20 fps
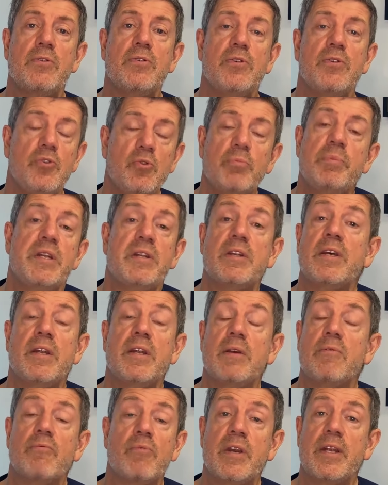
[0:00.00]
you'll be
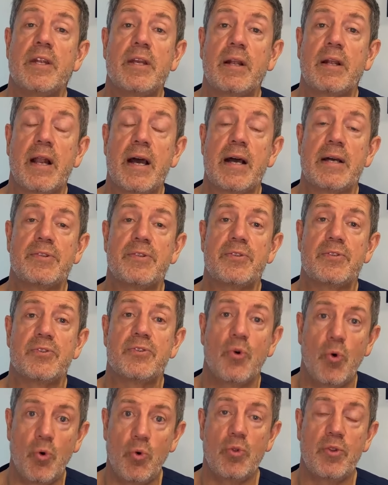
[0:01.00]
needing reading glasses
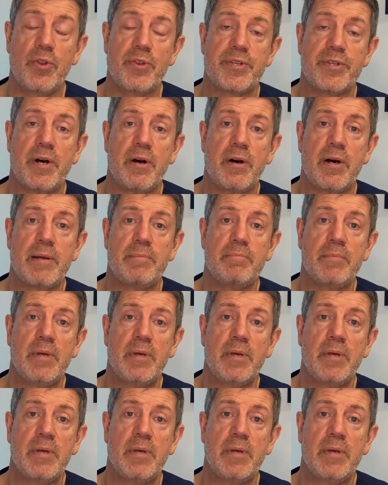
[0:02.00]
all the time.